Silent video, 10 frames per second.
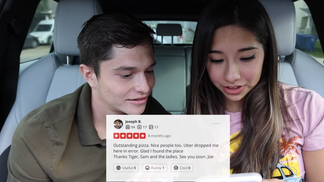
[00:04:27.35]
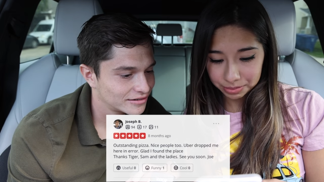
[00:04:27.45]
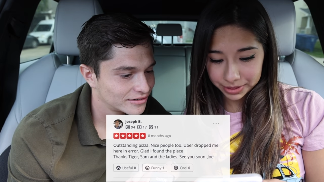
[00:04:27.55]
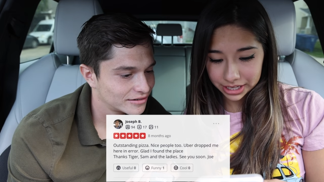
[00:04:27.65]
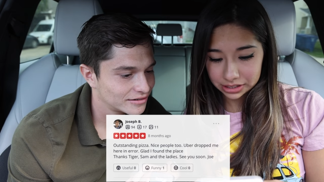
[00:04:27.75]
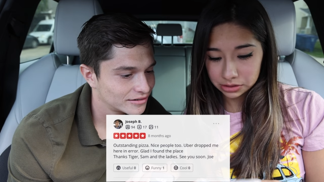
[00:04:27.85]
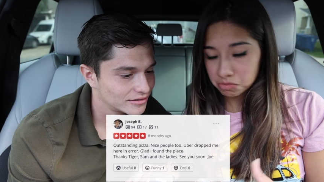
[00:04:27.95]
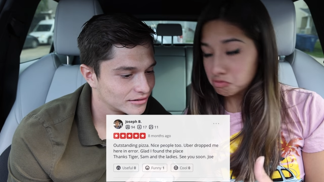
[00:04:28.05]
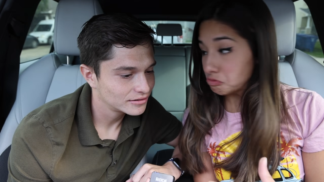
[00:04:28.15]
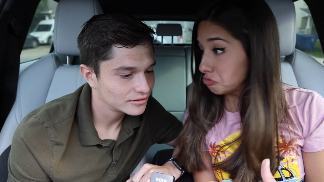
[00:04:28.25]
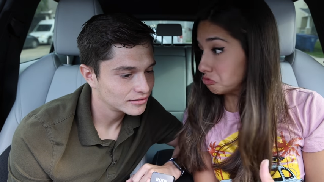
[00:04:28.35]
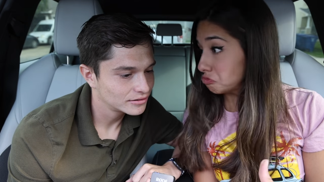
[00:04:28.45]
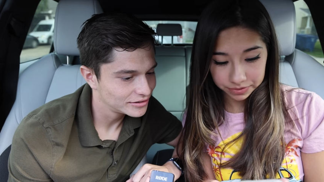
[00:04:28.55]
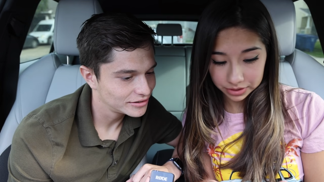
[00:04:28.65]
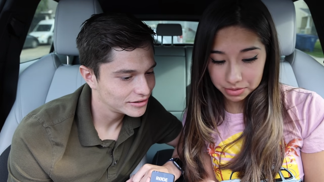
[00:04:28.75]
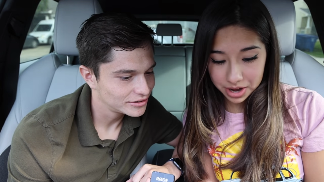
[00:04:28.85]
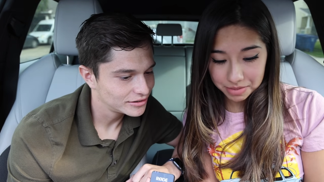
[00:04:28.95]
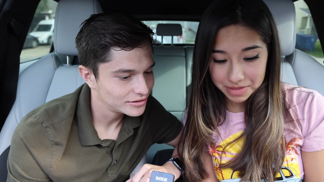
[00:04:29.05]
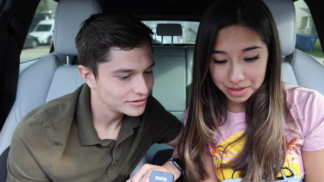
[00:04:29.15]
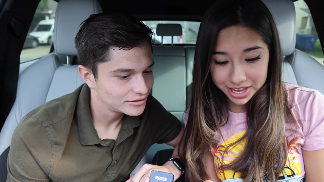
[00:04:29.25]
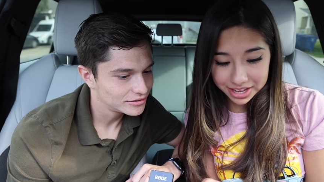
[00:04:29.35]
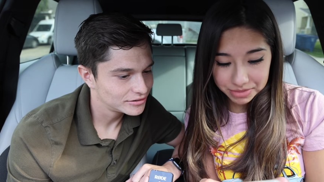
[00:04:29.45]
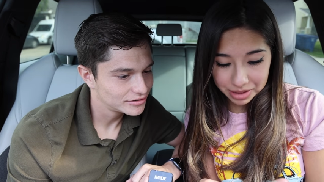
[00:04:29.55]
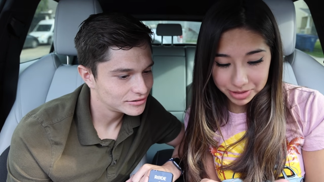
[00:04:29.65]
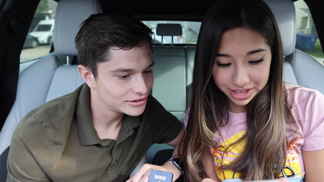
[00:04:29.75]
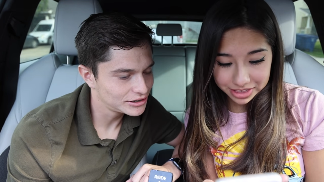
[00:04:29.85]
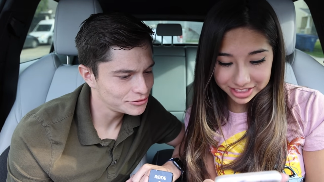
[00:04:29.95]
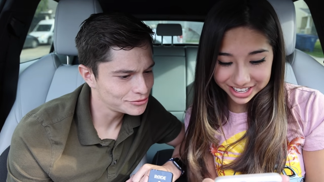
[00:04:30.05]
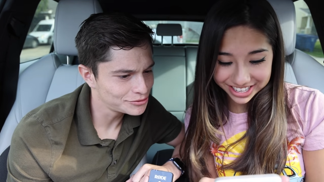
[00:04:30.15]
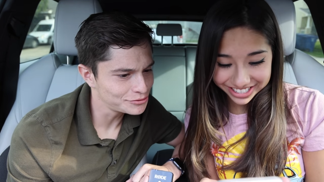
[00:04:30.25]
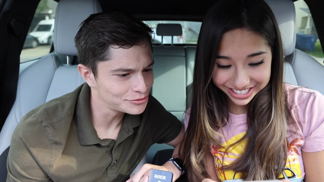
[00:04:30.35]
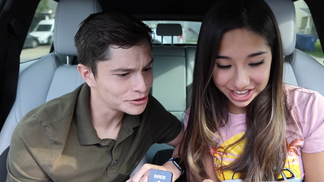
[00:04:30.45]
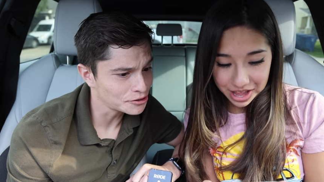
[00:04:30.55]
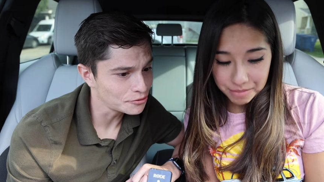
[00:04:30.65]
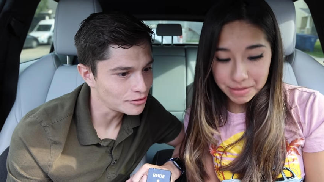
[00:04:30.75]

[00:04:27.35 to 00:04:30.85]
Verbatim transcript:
Speaker 1: this place. Well, maybe maybe see you soon, Joe.